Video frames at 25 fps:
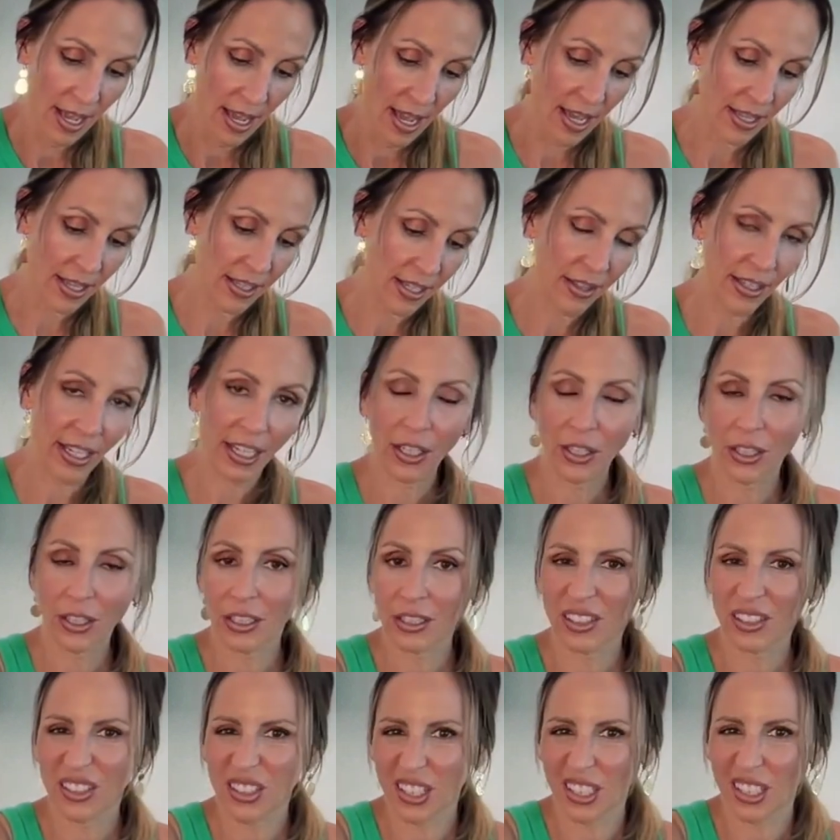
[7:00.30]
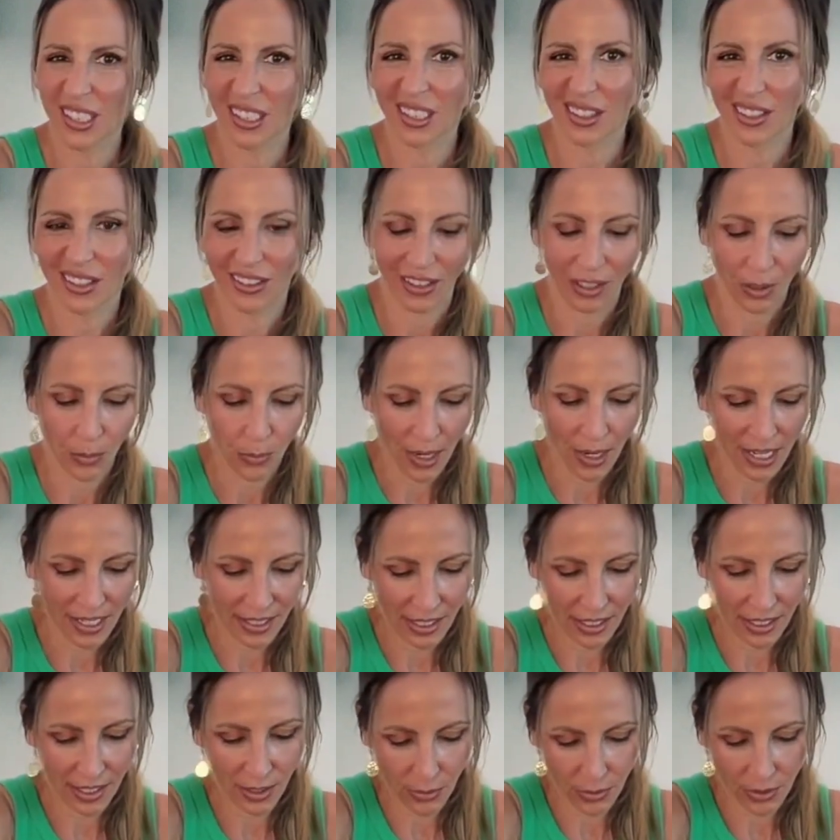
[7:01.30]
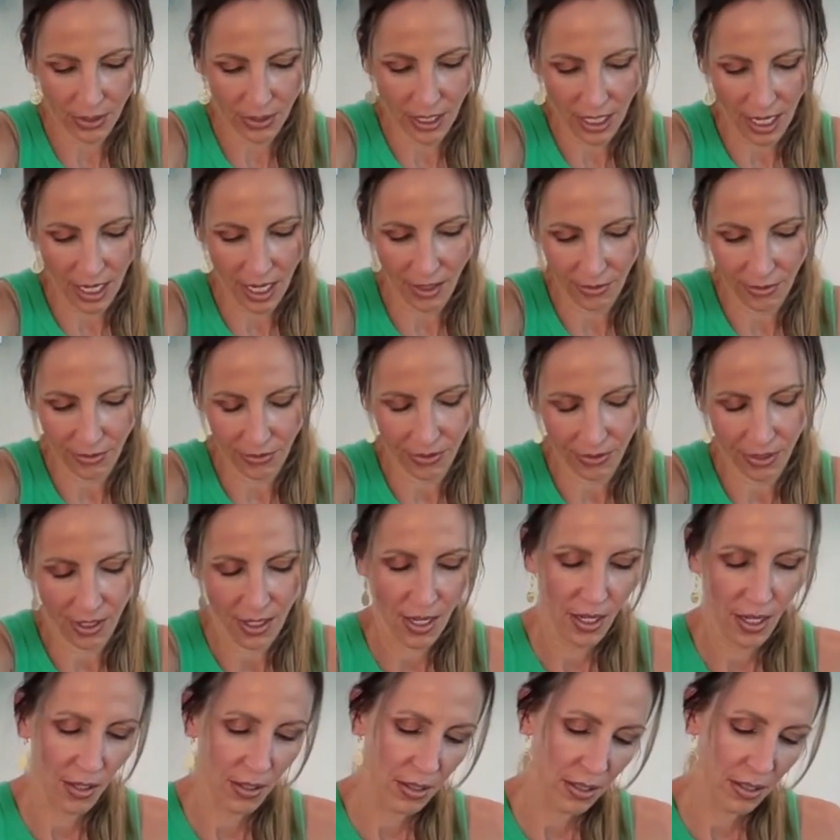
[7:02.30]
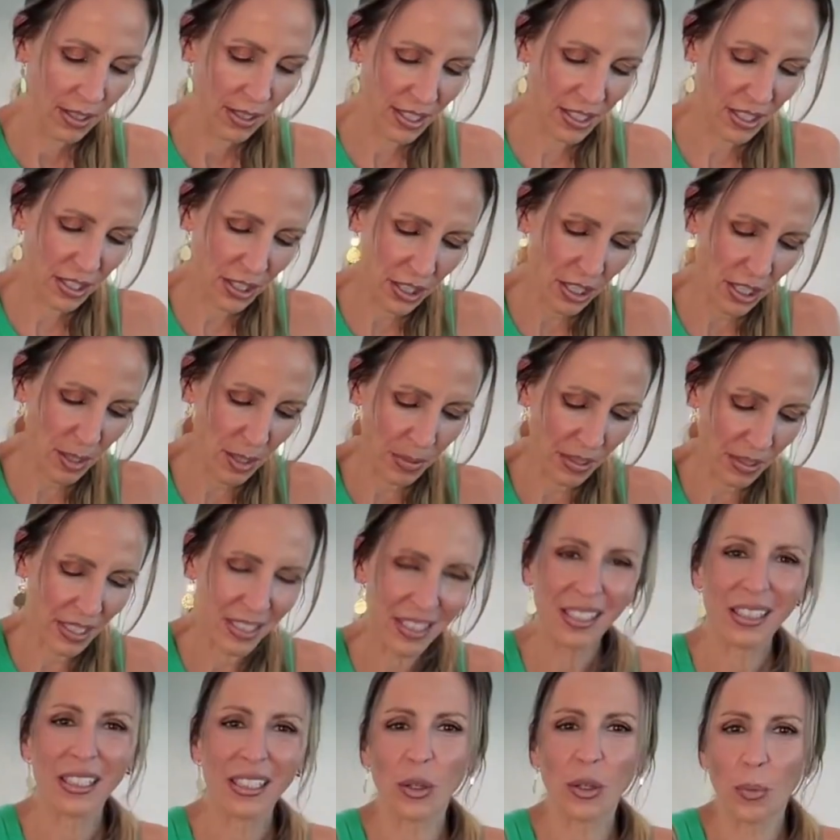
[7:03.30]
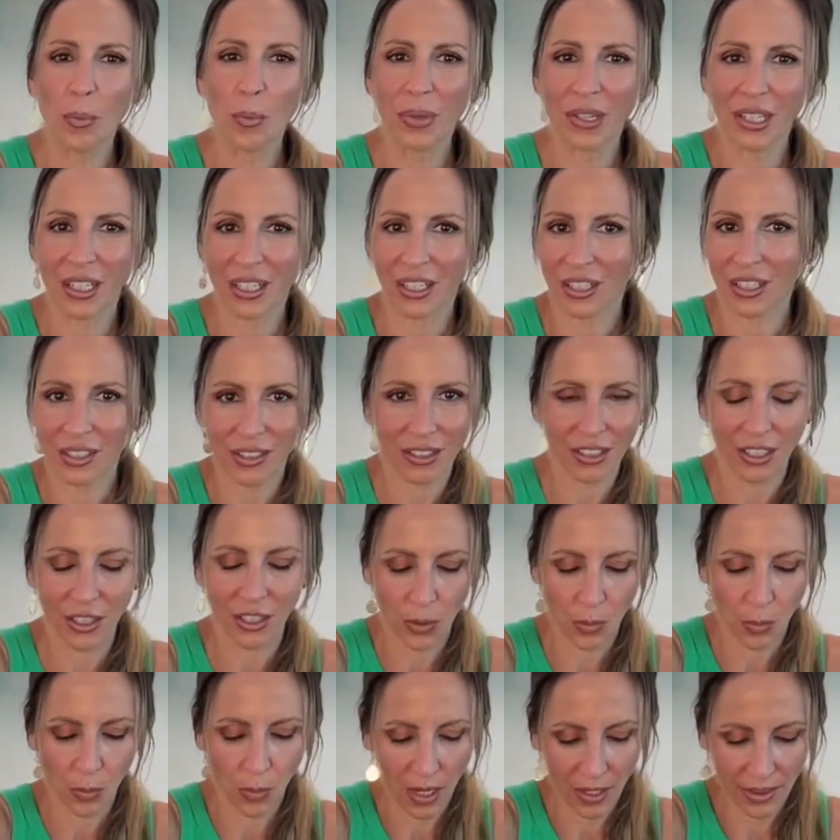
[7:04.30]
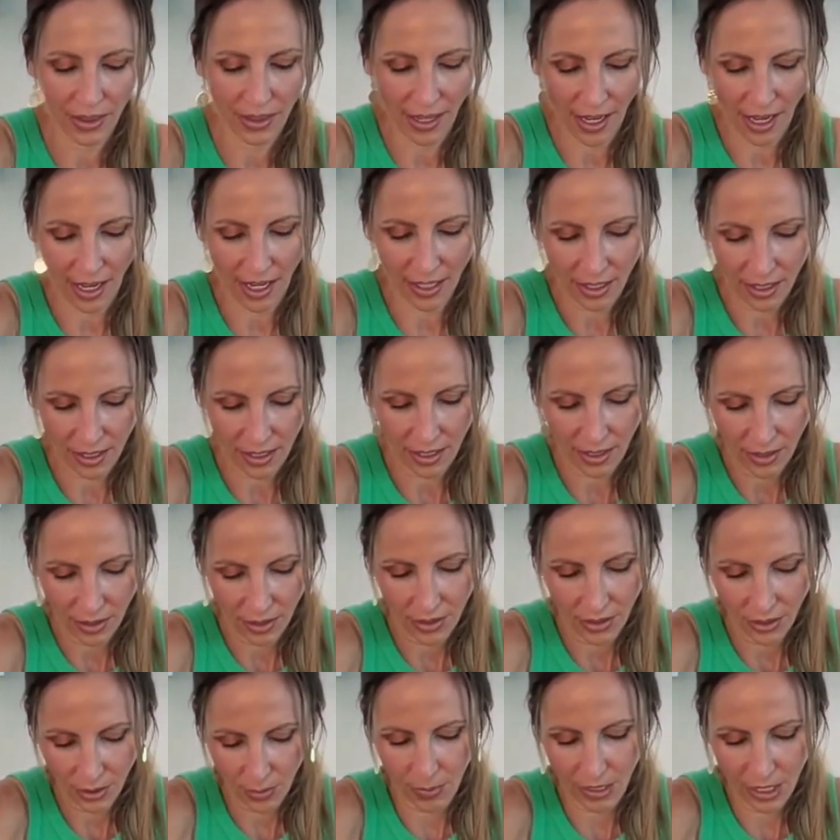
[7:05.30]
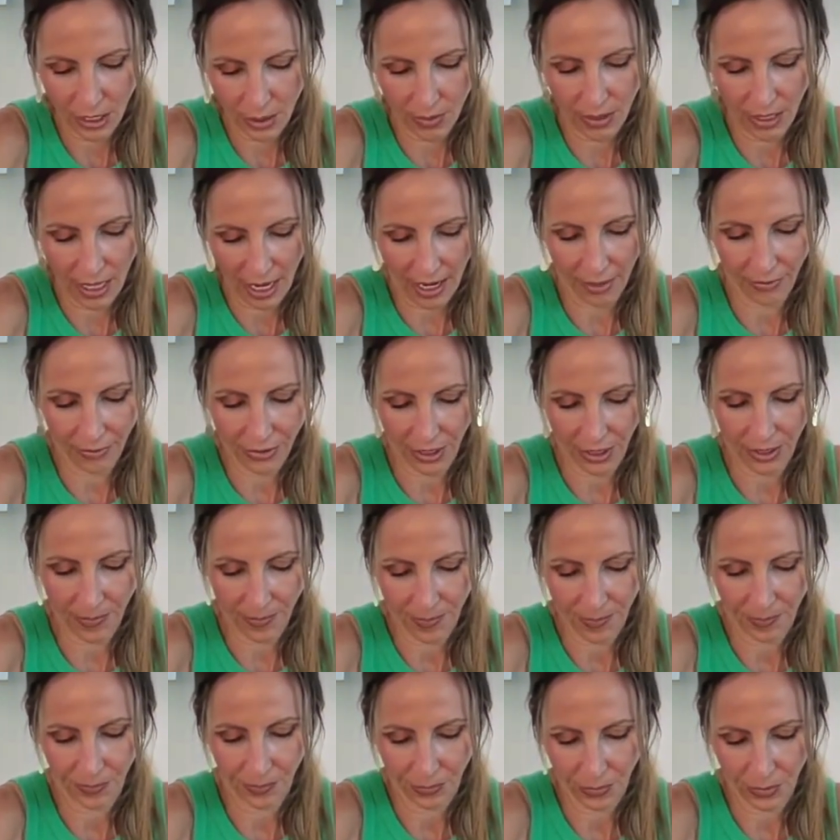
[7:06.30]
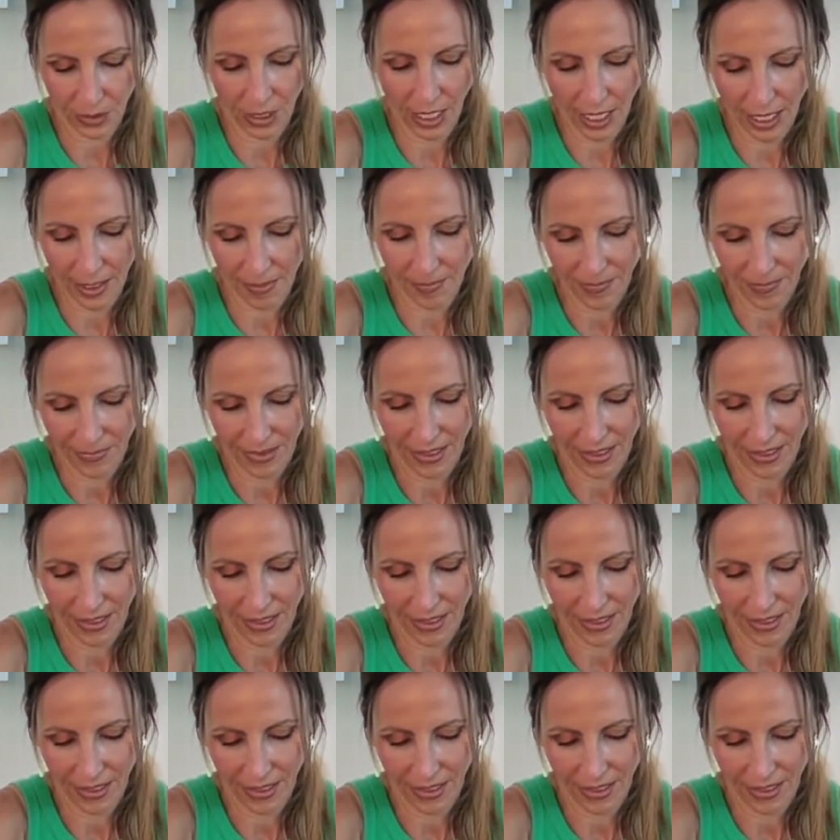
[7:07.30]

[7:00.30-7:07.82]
And then they cook their chicken and they're like, why is it so tough? It's good, but it's a little bitter. You don't want that. So we do it after. Okay.